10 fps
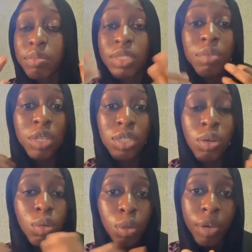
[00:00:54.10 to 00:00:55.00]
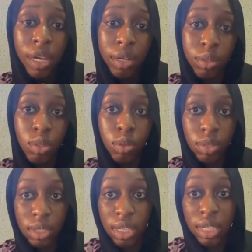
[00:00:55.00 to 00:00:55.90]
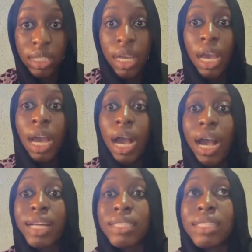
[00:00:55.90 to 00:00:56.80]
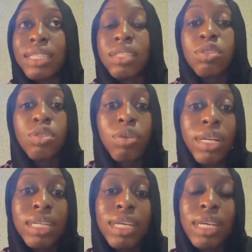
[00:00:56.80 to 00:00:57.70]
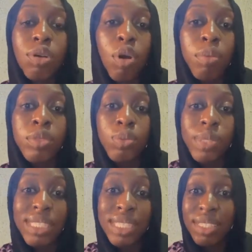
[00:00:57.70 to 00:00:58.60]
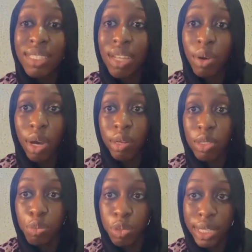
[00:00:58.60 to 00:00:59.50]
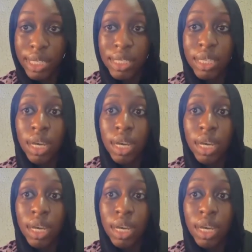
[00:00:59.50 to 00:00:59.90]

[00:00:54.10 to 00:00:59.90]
major global health concern, and it usually comes with seasonal outbreaks